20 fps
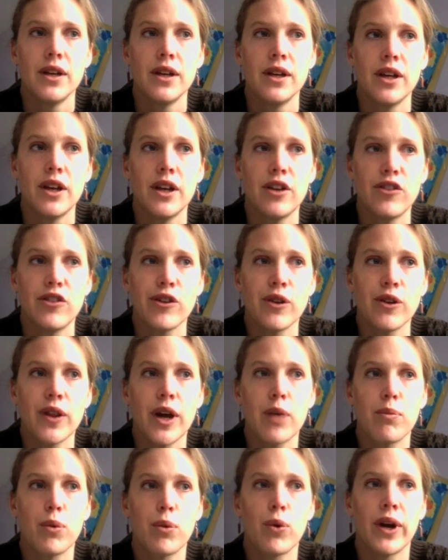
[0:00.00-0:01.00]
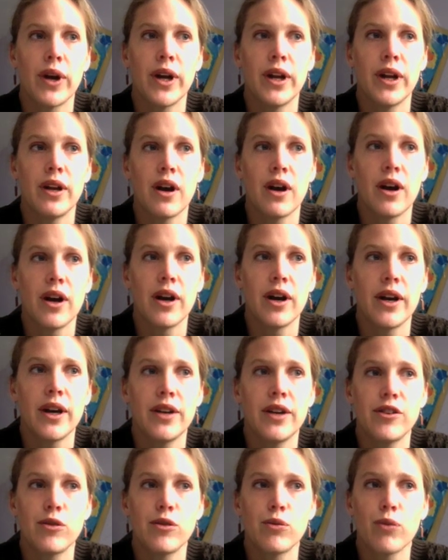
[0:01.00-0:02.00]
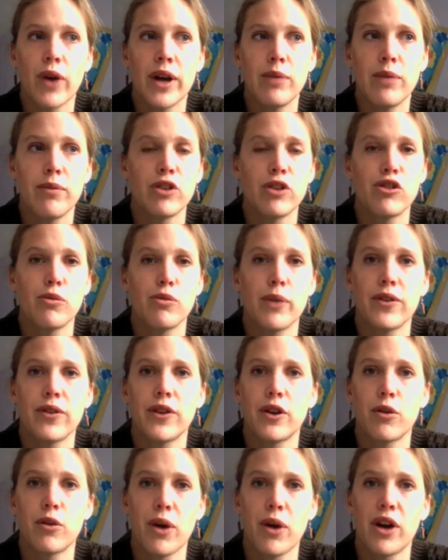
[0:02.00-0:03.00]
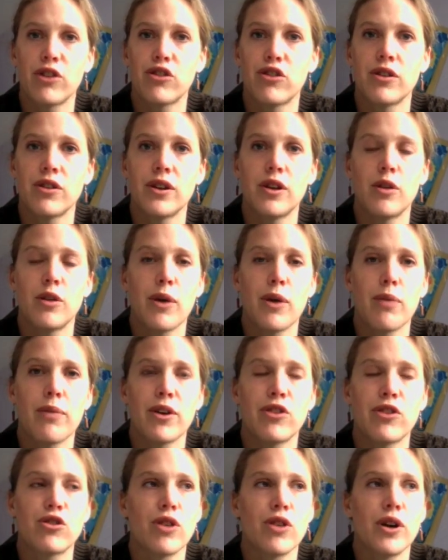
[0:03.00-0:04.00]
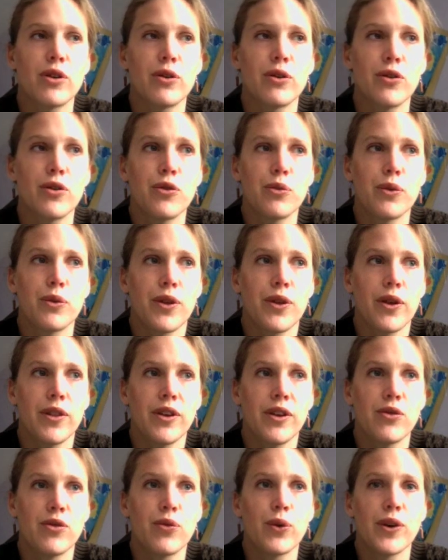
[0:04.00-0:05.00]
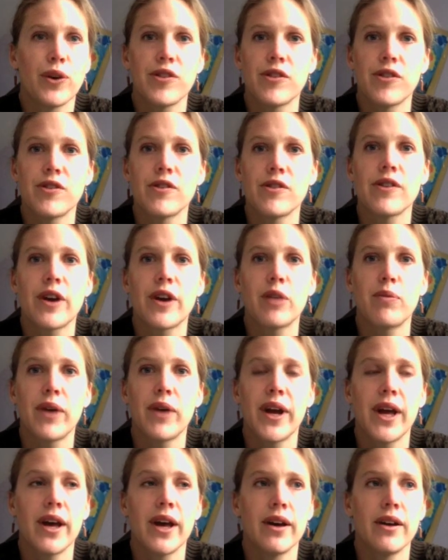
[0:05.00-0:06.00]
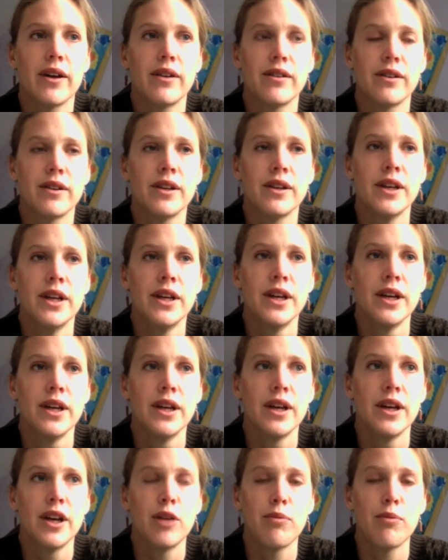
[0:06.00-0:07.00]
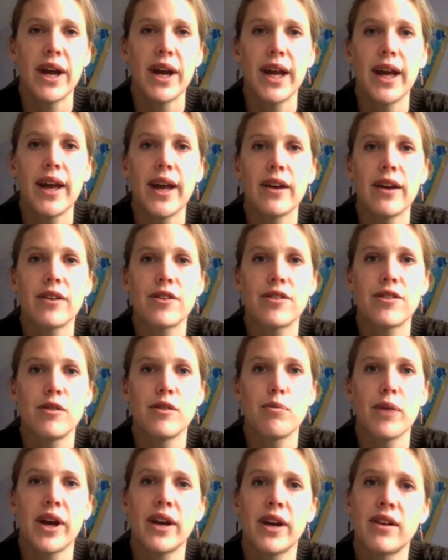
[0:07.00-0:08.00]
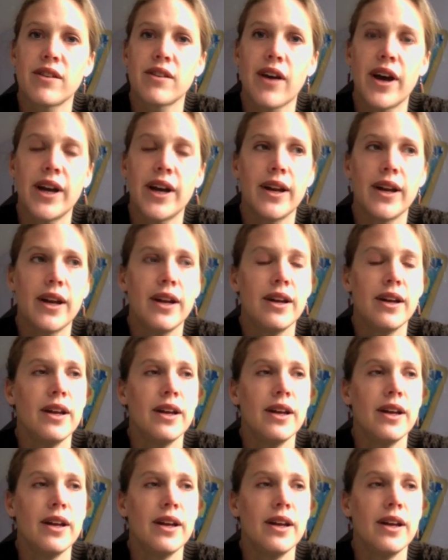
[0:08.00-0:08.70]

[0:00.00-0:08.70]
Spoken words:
Until that point, I didn't write much about the depression and about my struggles with all these voices inside my head and my angst and my anxiety.